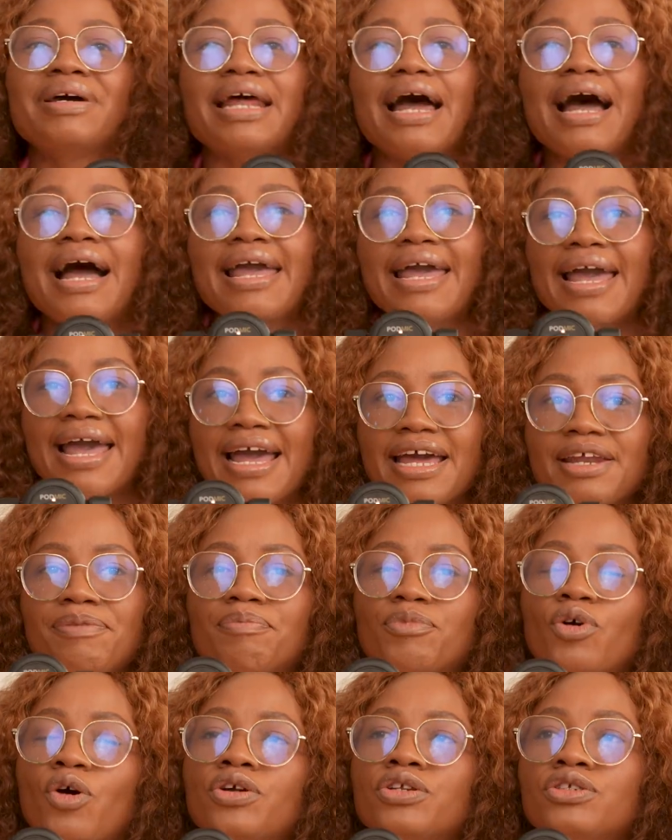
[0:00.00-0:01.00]
but I had
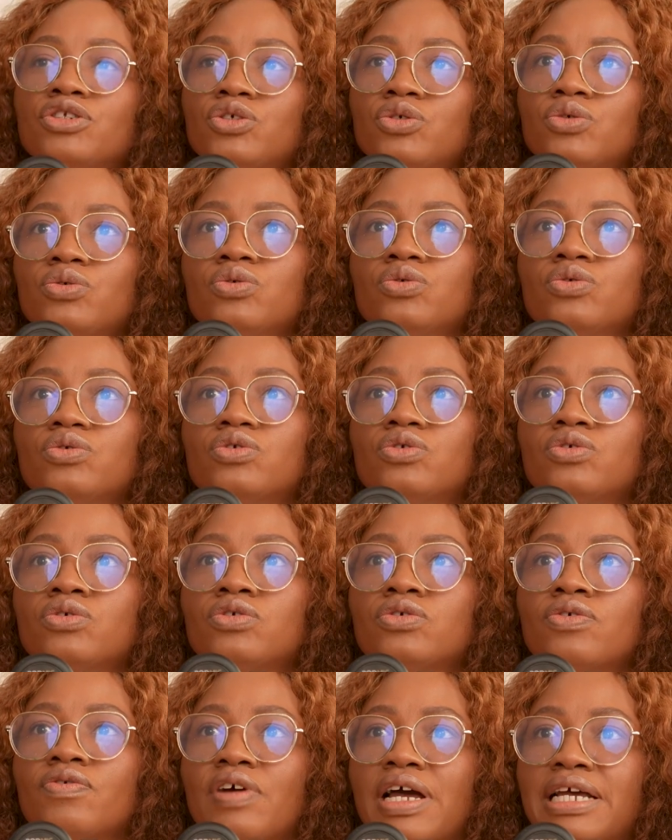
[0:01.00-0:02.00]
gone to
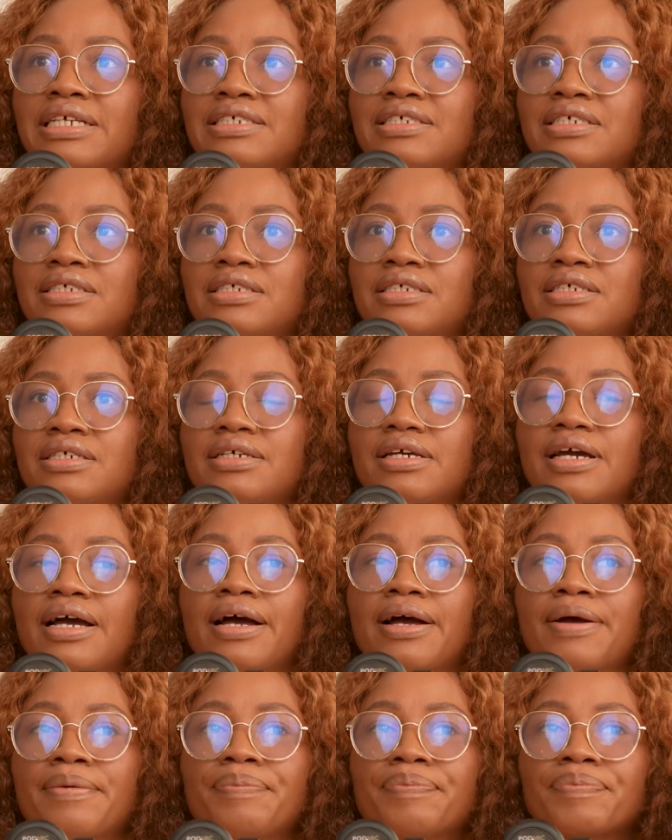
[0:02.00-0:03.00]
varsity.
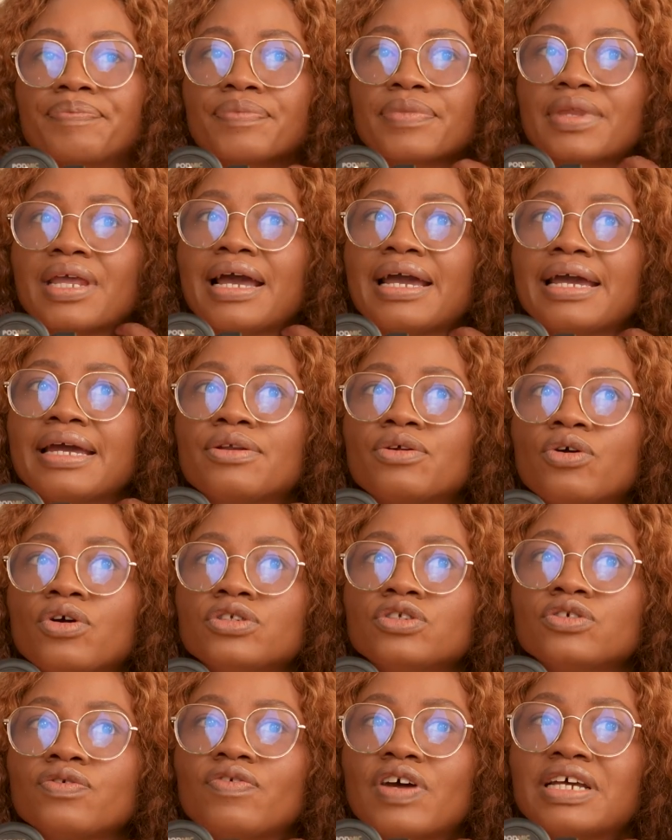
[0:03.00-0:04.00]
I had
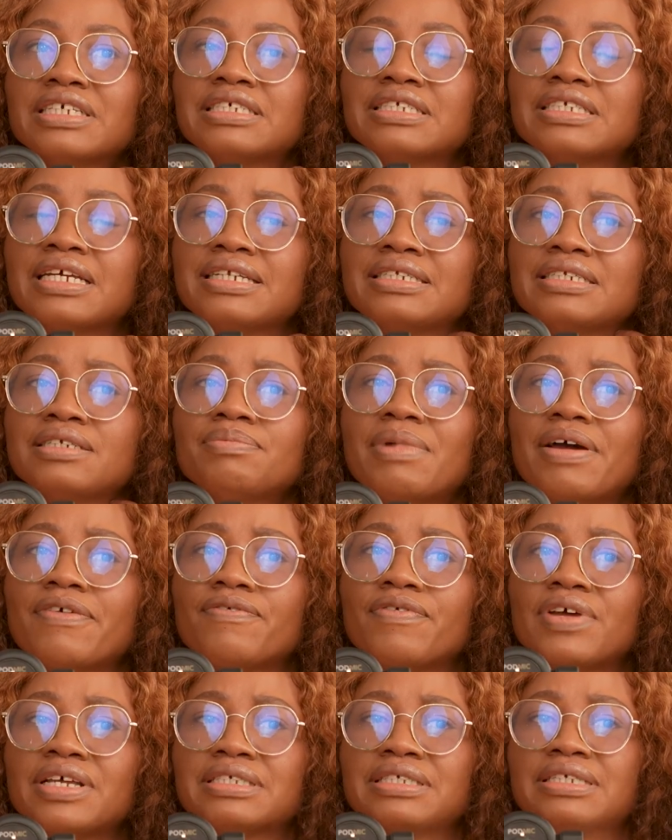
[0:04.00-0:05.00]
gone to varsity. I did my
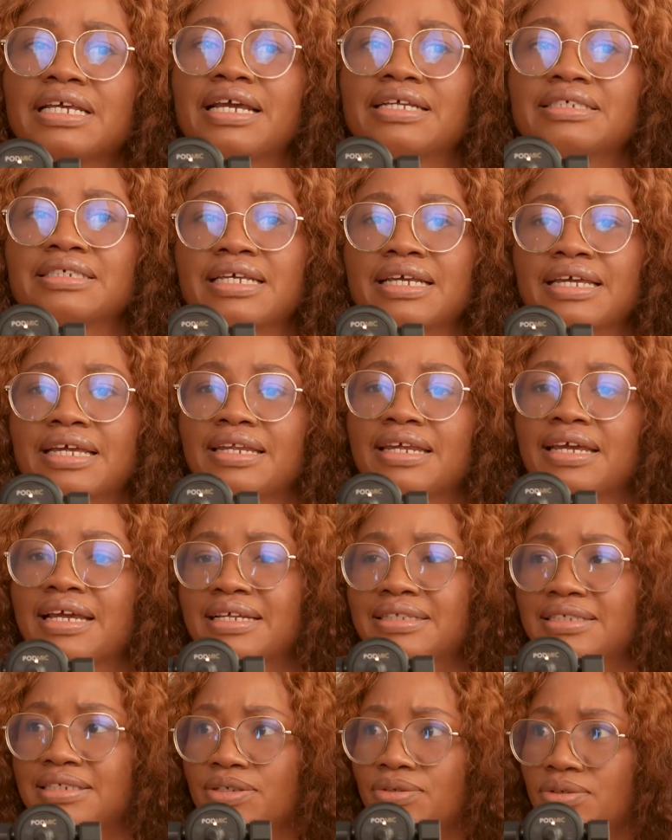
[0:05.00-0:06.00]
first year and second year
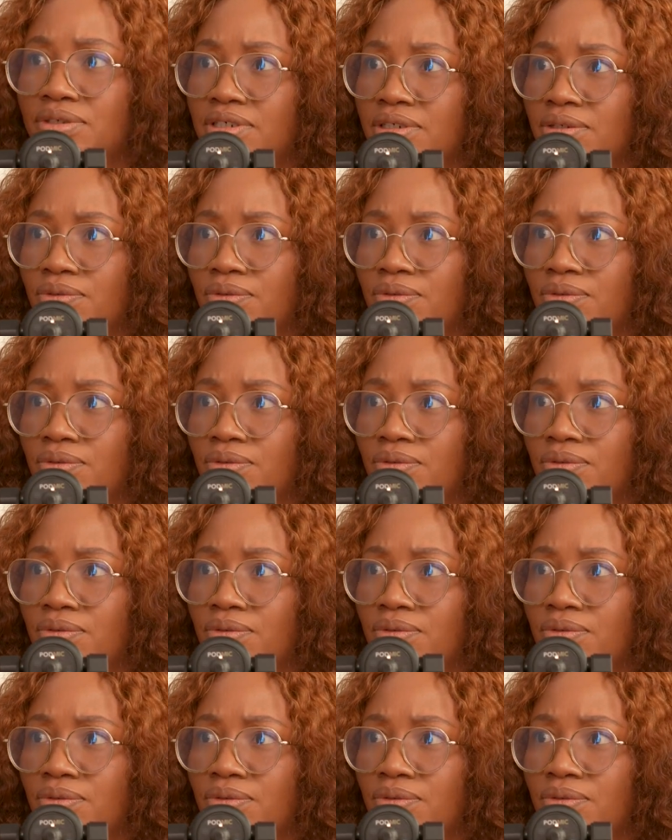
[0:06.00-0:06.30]
at TUT